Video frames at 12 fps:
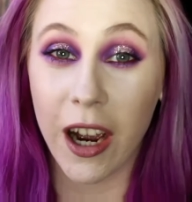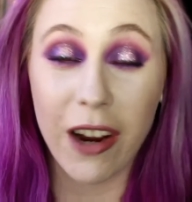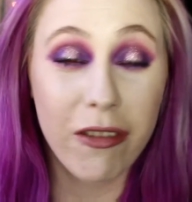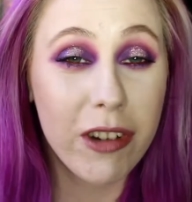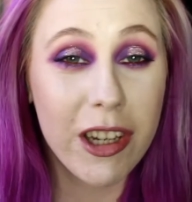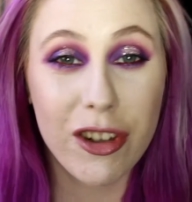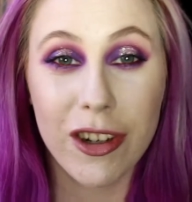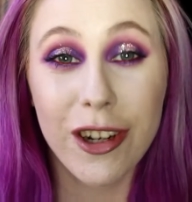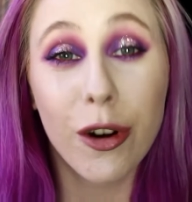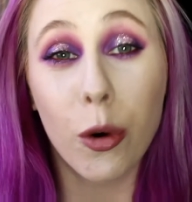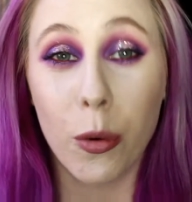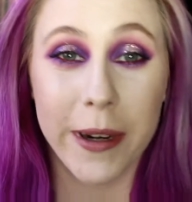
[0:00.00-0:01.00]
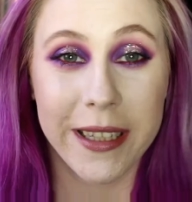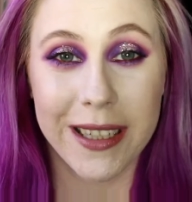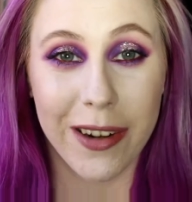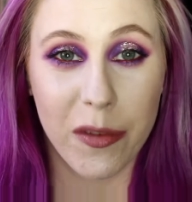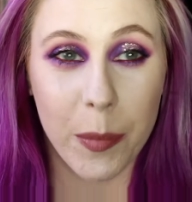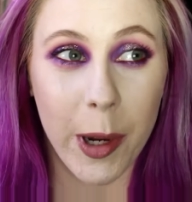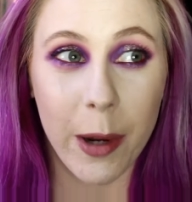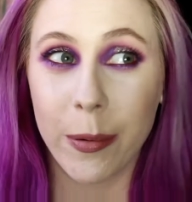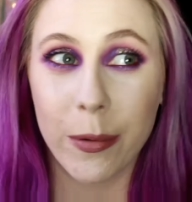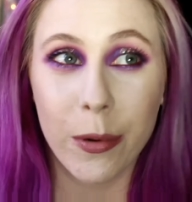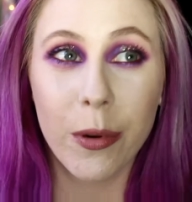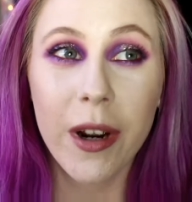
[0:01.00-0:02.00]
I've literally always loved
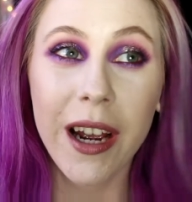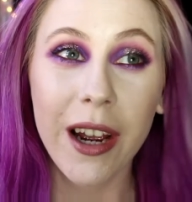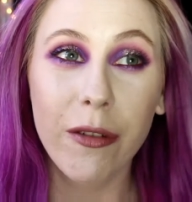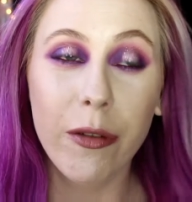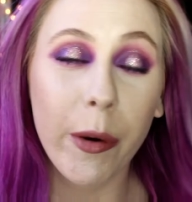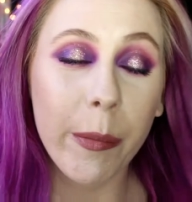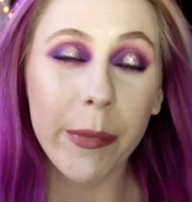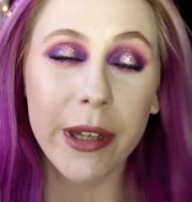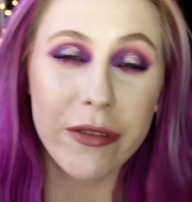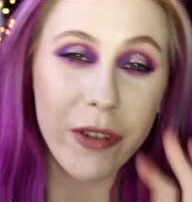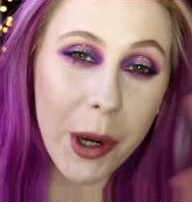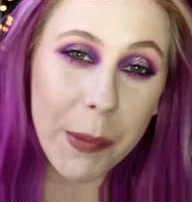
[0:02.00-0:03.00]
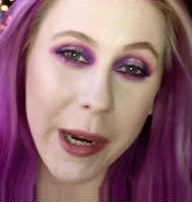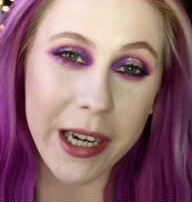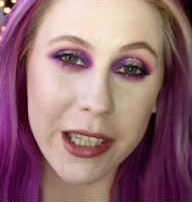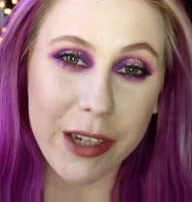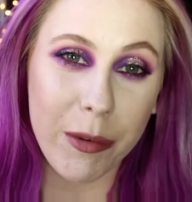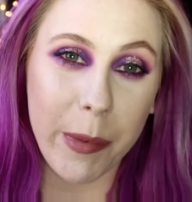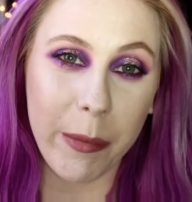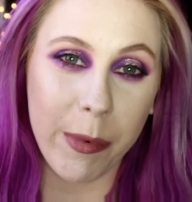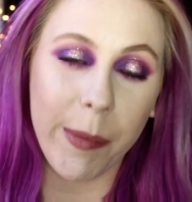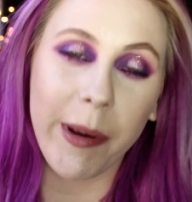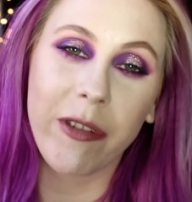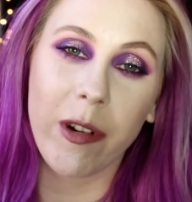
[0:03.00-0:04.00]
purple from as far back as I
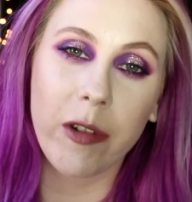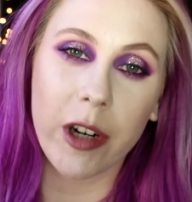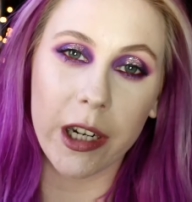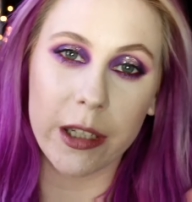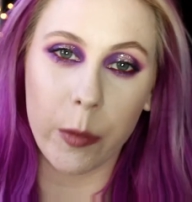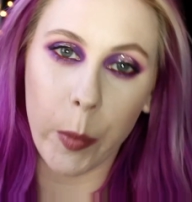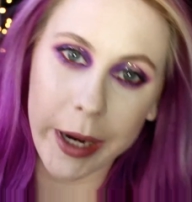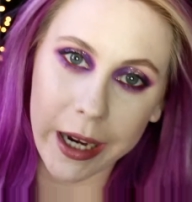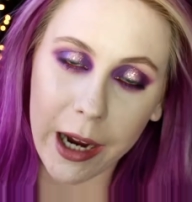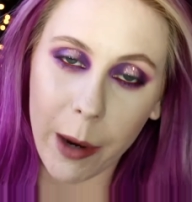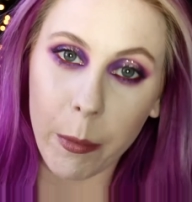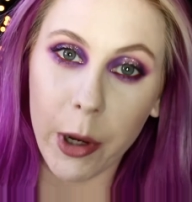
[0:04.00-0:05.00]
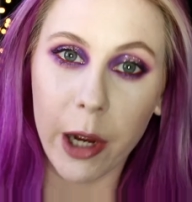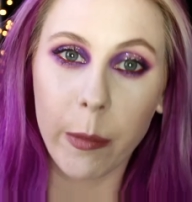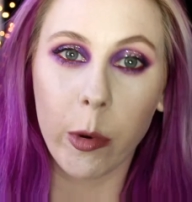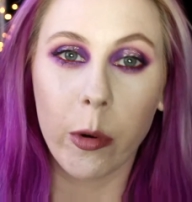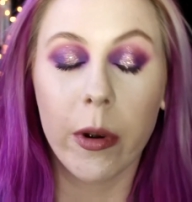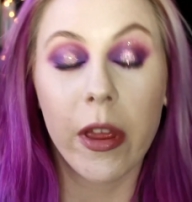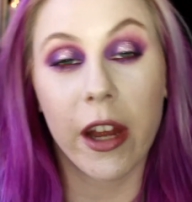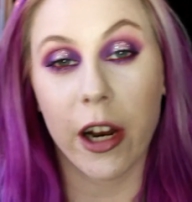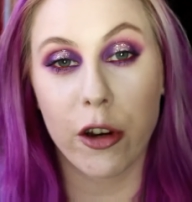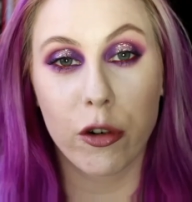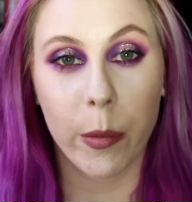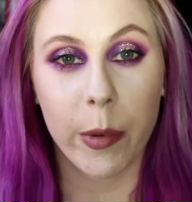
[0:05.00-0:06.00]
remember my favourite colours were pink and purple and then
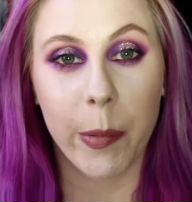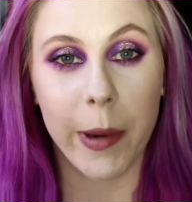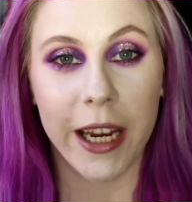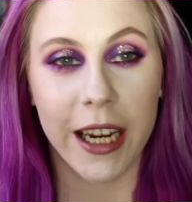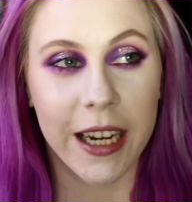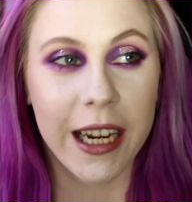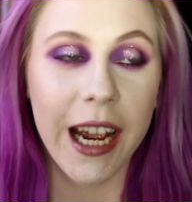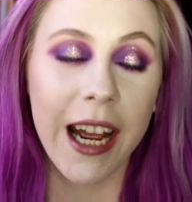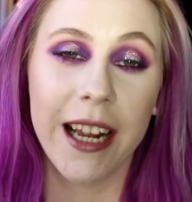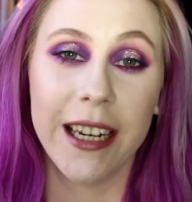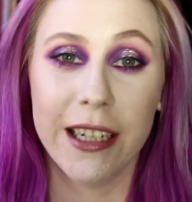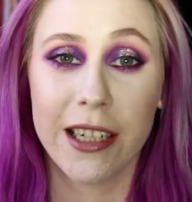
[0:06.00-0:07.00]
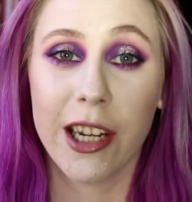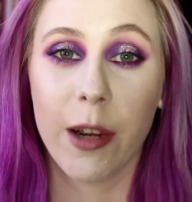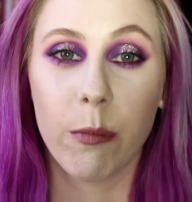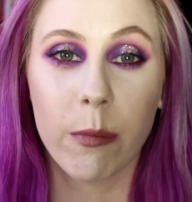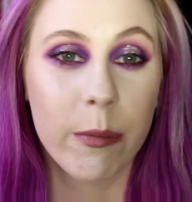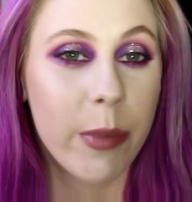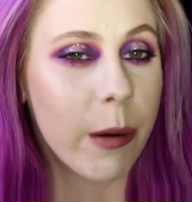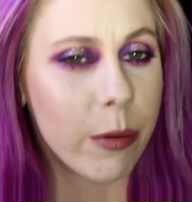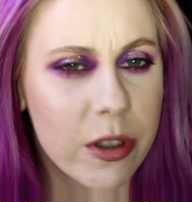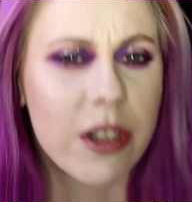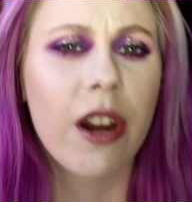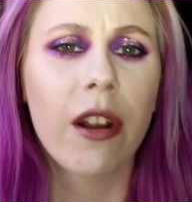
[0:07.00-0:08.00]
I dropped pink and um,
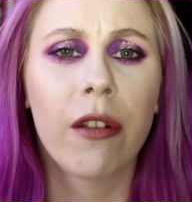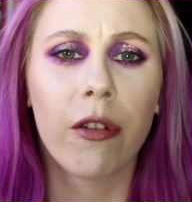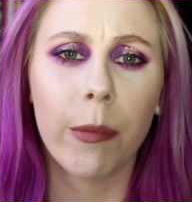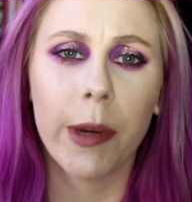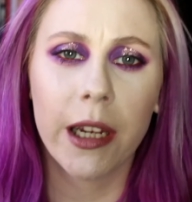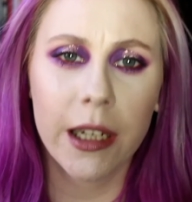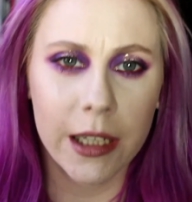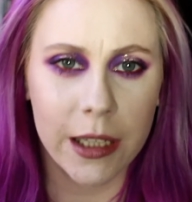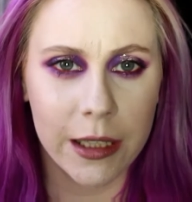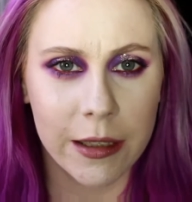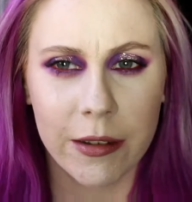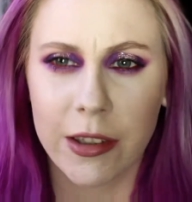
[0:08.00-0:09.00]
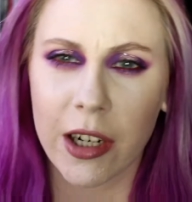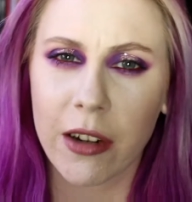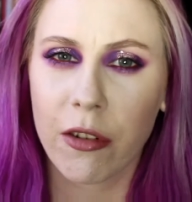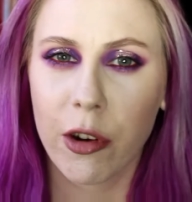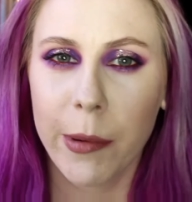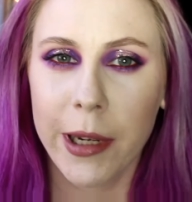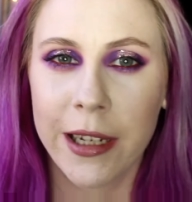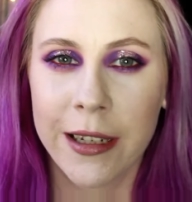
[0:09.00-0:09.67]
purple stuck through me. Stuck through me?